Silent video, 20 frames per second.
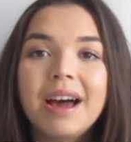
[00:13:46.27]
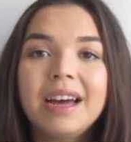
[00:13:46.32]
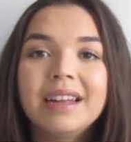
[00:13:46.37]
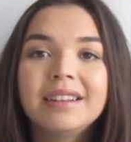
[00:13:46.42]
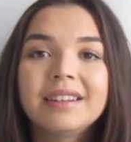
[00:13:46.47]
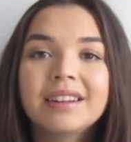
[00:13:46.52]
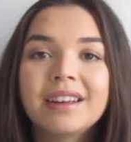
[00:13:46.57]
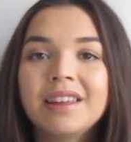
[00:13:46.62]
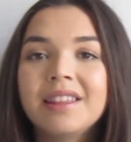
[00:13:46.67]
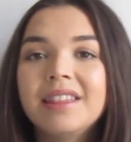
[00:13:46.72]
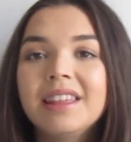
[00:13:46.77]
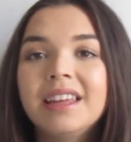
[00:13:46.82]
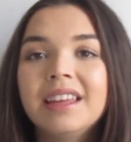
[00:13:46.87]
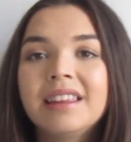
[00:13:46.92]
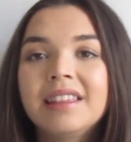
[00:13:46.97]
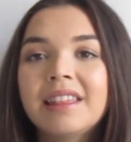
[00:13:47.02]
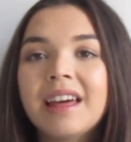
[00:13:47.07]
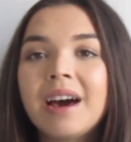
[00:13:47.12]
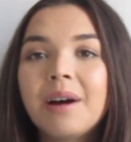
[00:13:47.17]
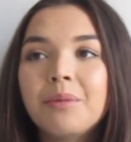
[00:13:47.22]
And I
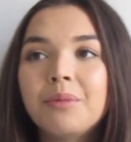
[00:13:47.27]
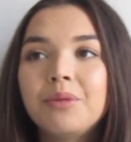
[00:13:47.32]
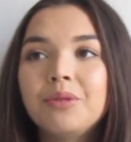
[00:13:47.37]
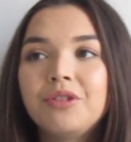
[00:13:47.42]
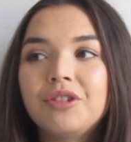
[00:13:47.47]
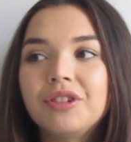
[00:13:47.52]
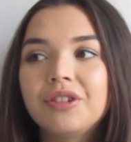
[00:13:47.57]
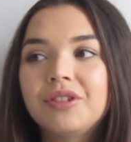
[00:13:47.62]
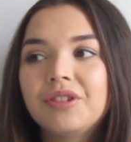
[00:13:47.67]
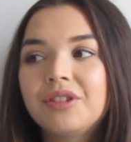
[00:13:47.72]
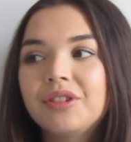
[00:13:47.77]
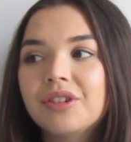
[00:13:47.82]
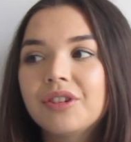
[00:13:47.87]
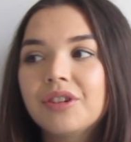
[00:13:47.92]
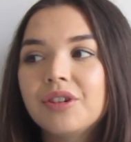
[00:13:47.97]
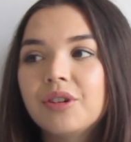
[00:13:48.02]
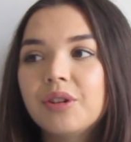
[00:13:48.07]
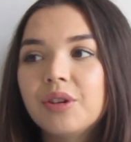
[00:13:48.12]
think that will just